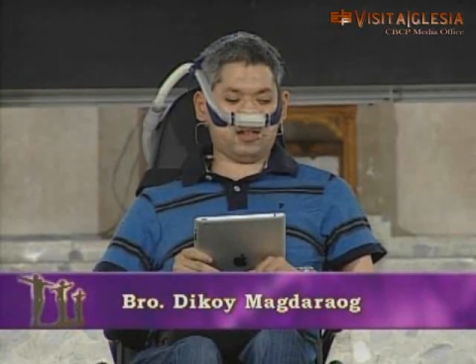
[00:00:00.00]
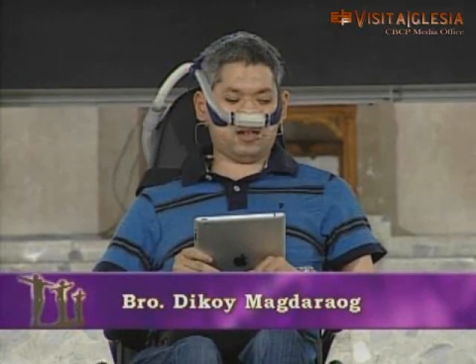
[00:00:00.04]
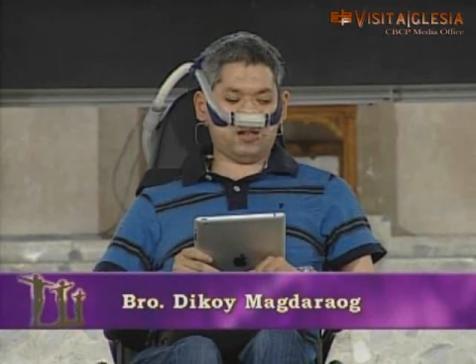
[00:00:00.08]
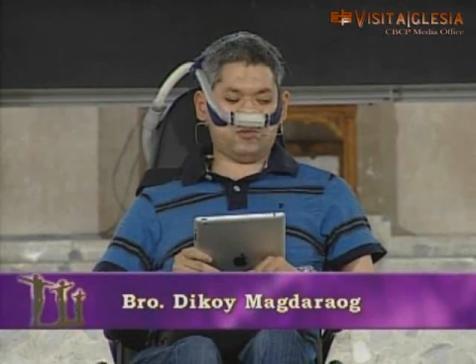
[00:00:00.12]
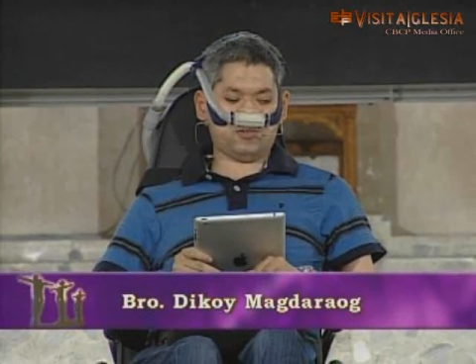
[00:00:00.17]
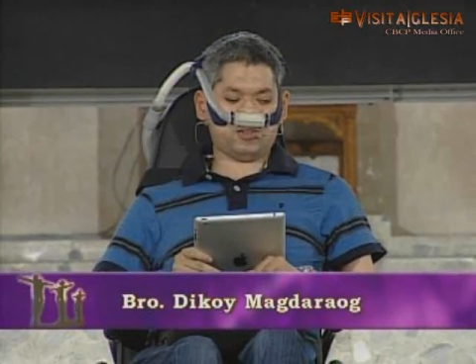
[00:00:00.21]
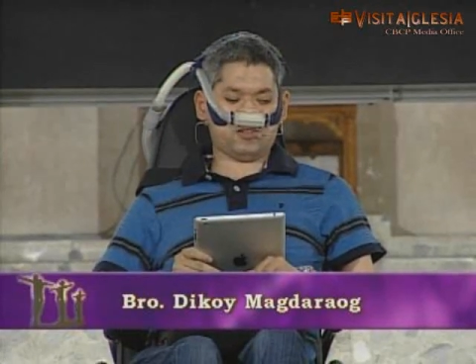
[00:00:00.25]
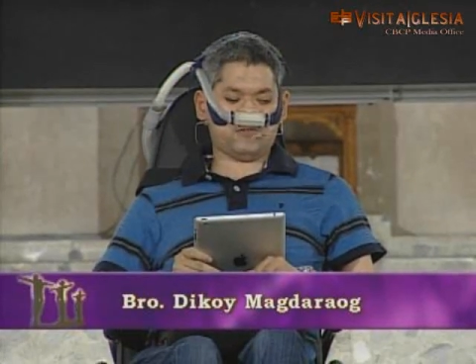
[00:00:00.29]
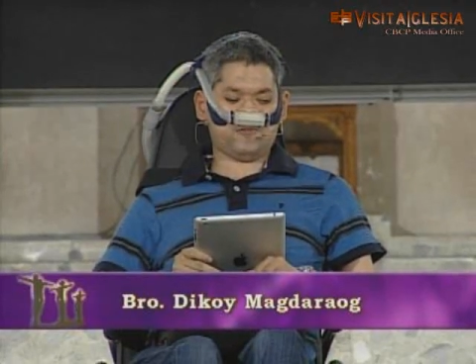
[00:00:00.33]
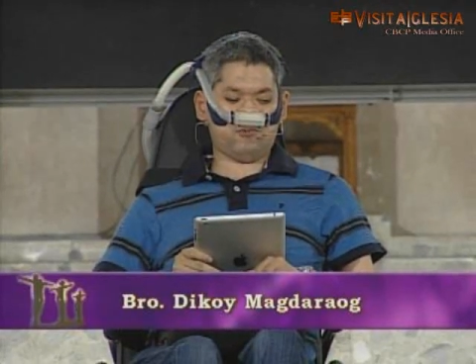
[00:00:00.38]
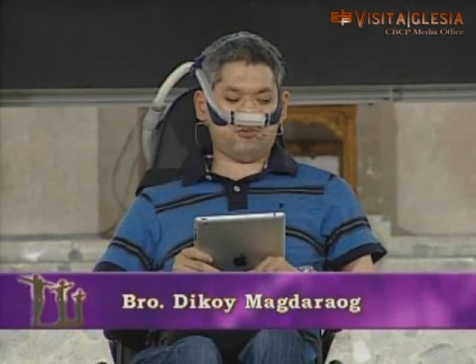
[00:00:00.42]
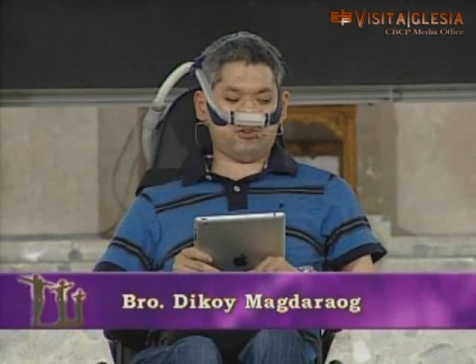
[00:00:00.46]

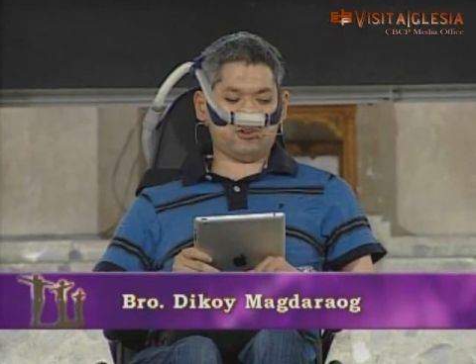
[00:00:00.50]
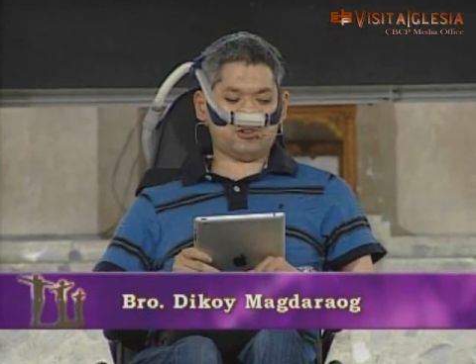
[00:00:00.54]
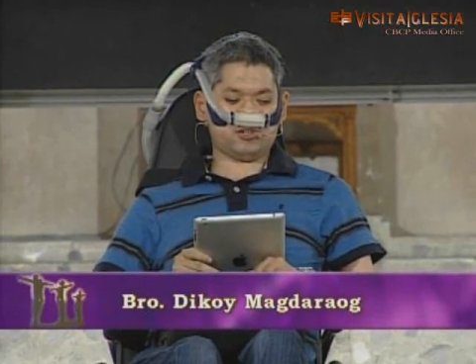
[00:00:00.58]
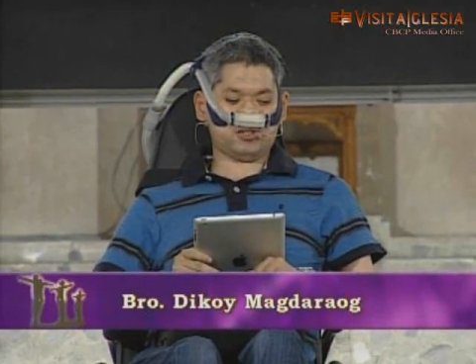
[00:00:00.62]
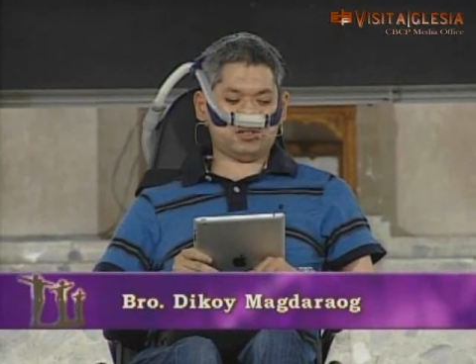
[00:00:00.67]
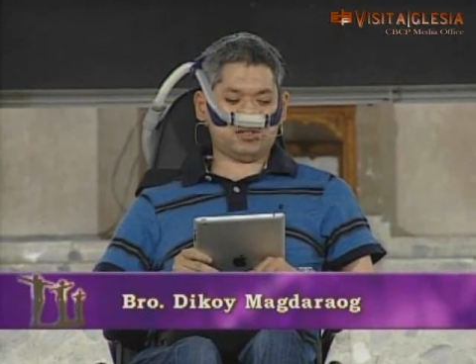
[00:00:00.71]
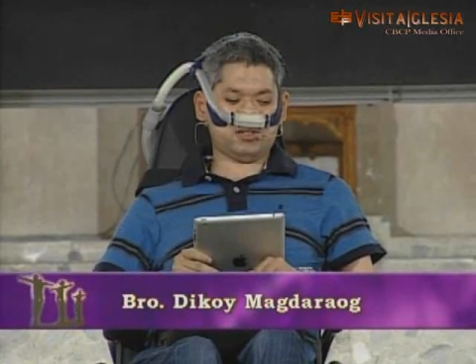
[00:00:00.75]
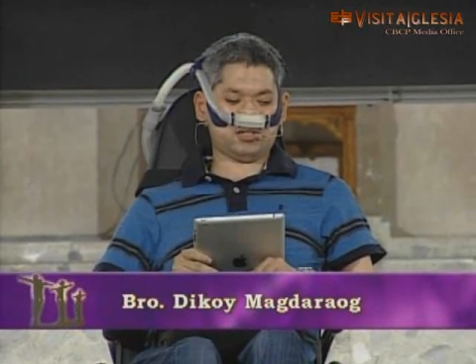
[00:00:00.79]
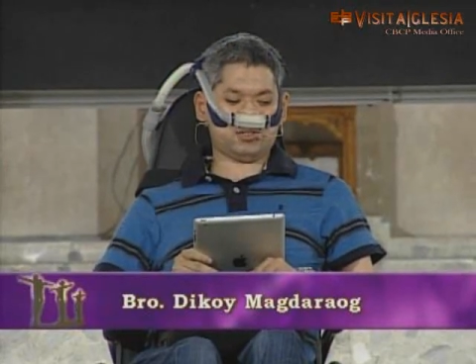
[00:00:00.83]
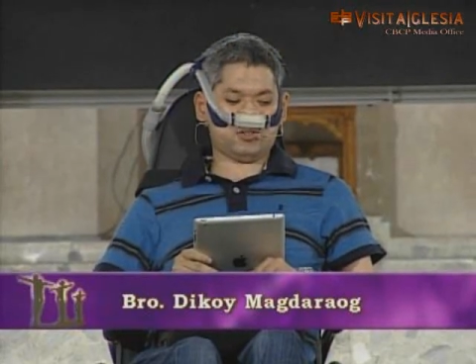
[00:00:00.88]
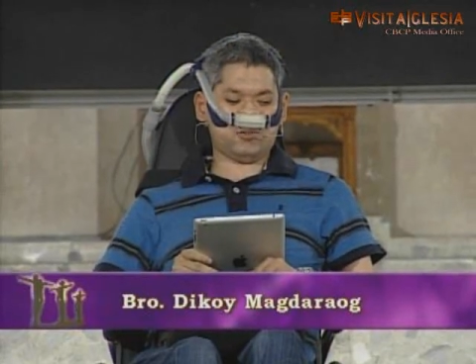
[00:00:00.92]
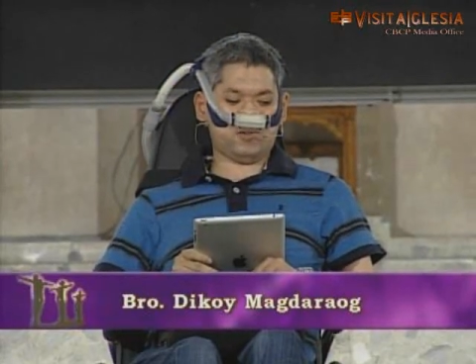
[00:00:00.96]
I was
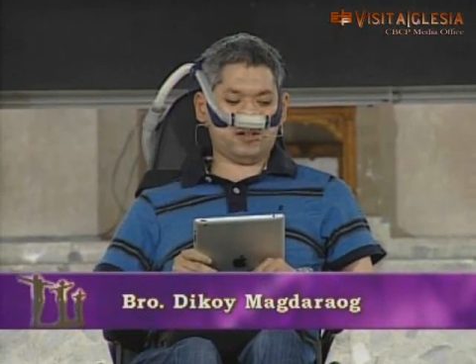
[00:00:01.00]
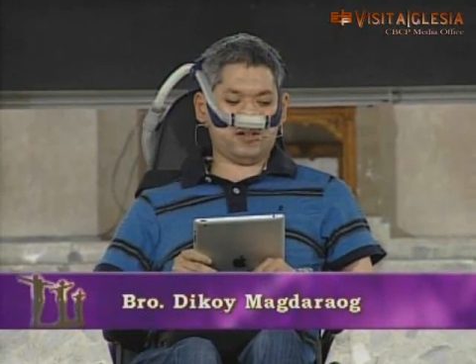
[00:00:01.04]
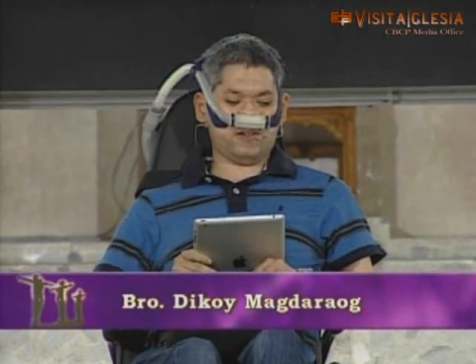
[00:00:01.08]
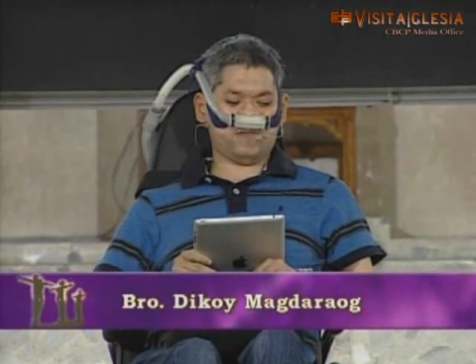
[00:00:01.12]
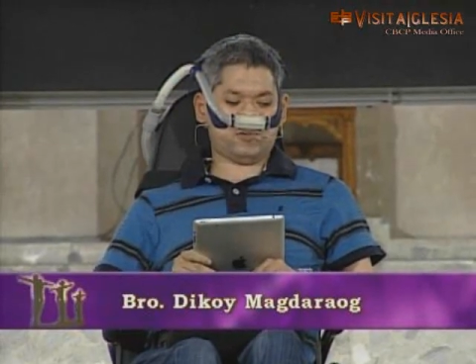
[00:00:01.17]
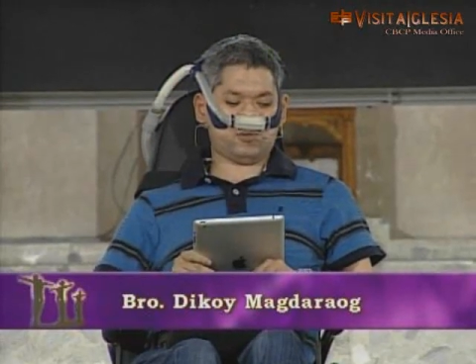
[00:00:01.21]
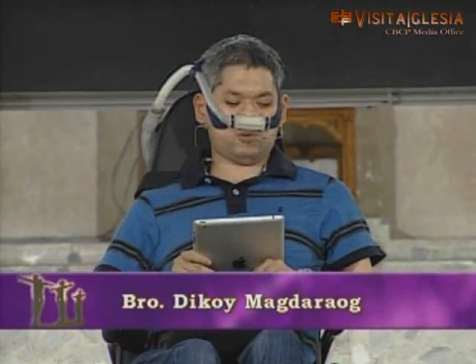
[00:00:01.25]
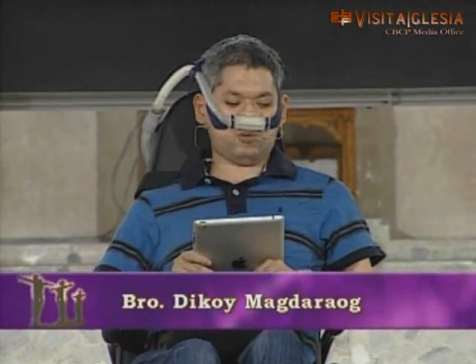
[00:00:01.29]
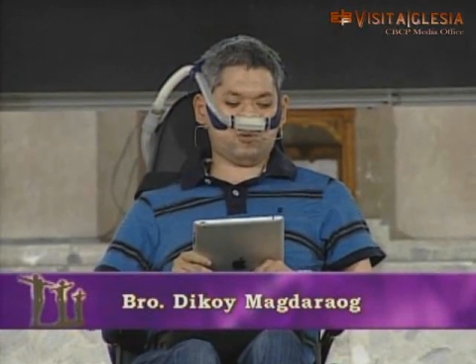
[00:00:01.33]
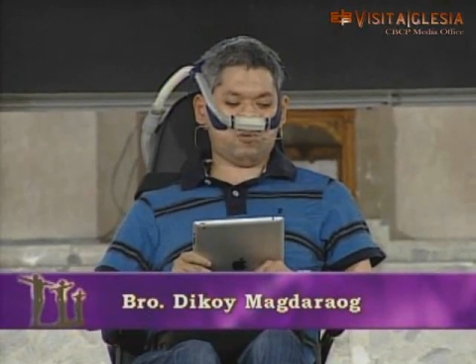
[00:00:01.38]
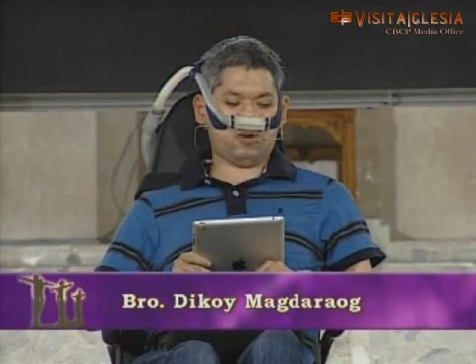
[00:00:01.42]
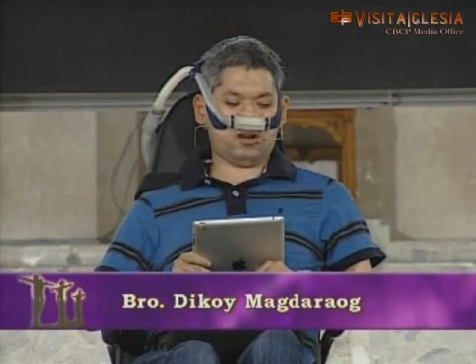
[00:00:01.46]
fortunate to
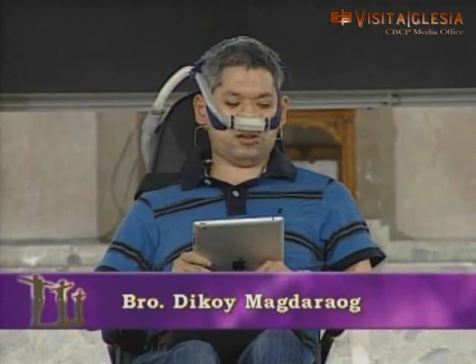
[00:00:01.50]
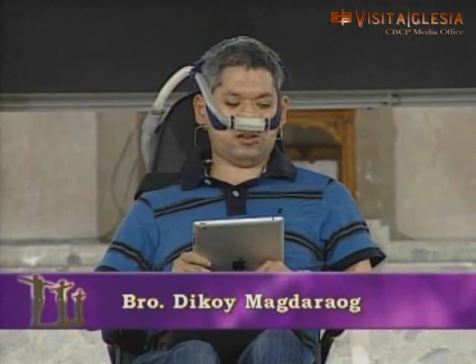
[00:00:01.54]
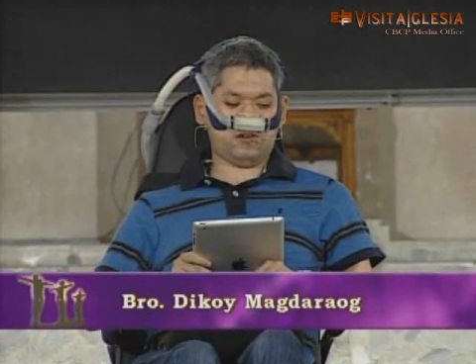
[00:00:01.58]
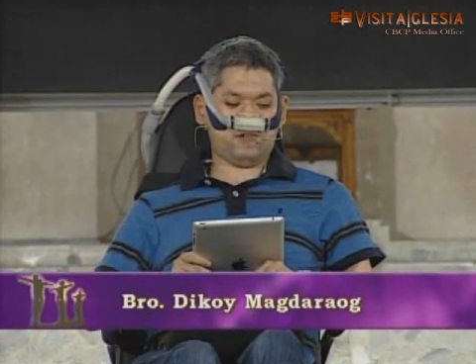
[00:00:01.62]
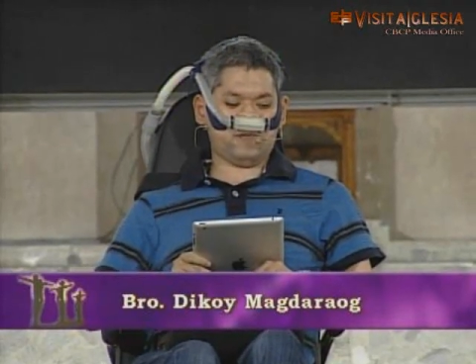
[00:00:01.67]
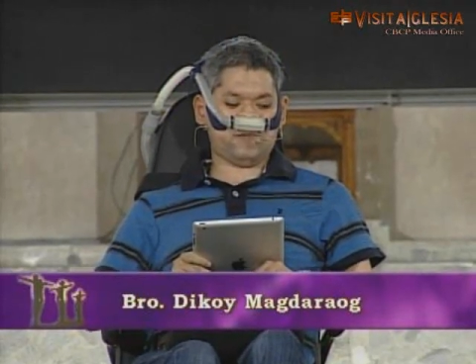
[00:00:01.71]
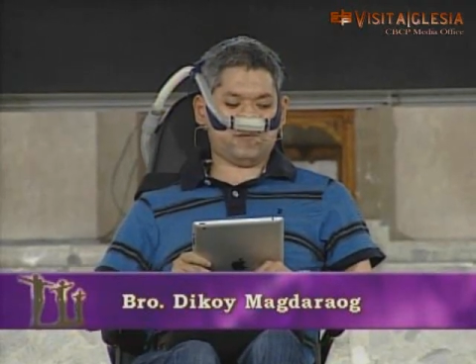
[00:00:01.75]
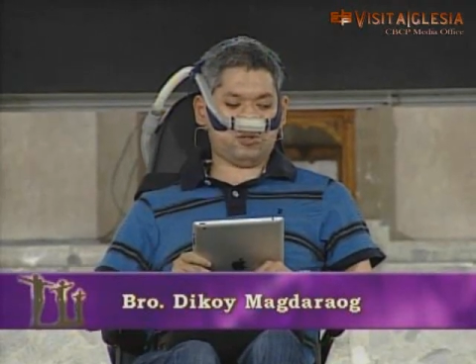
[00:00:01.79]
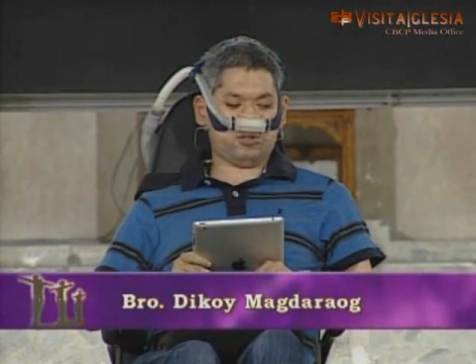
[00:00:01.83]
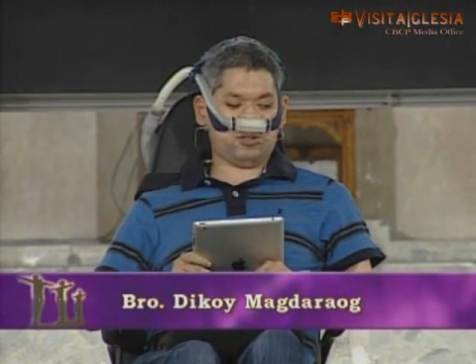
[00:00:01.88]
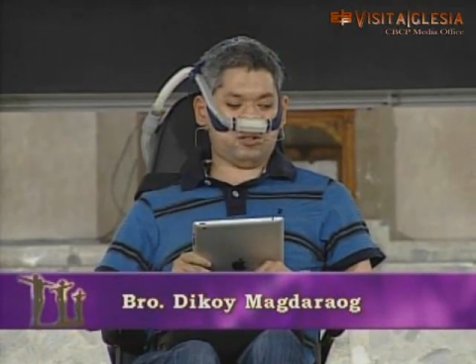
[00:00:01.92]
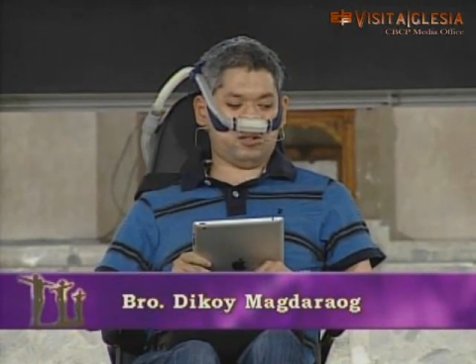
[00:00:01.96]
have two
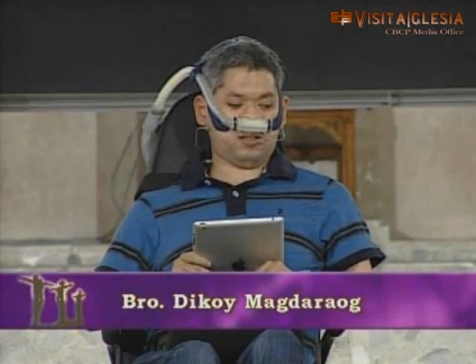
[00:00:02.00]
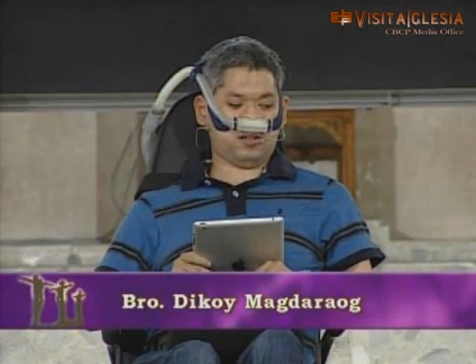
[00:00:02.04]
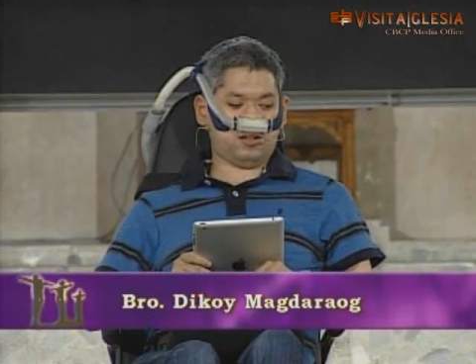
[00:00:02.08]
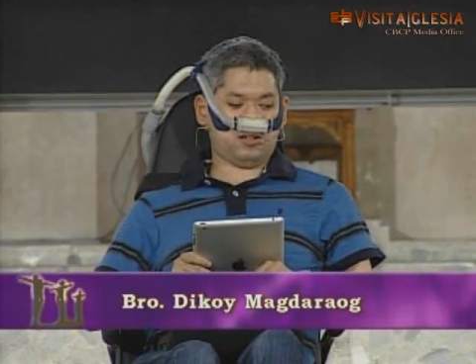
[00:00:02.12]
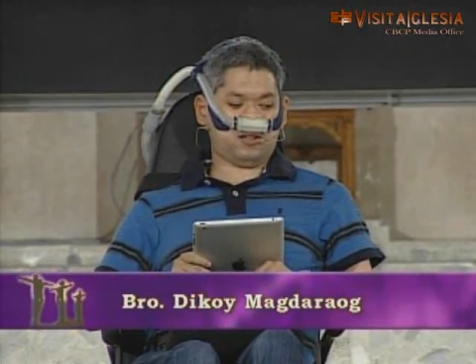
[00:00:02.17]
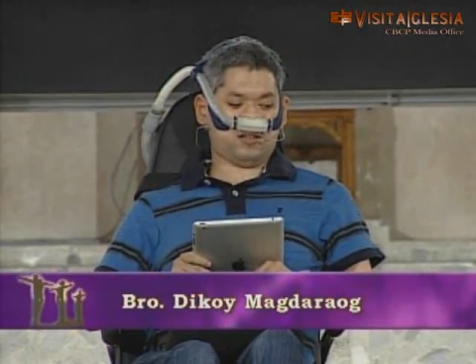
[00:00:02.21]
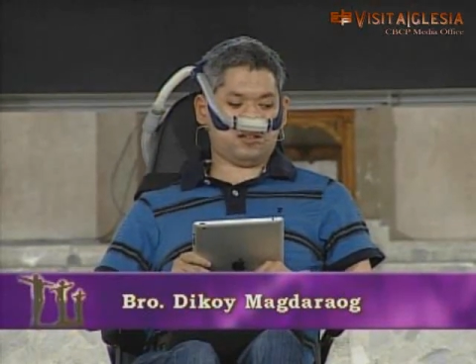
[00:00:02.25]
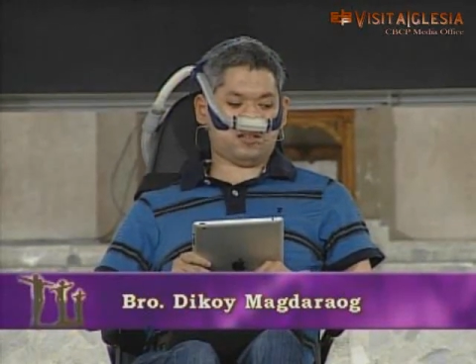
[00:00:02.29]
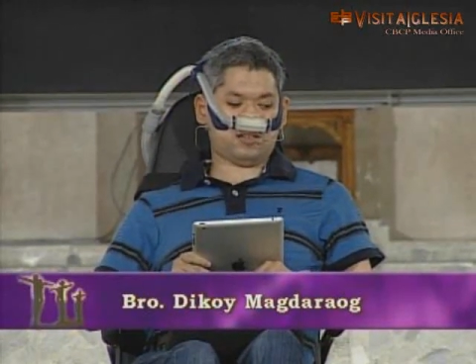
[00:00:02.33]
wonderful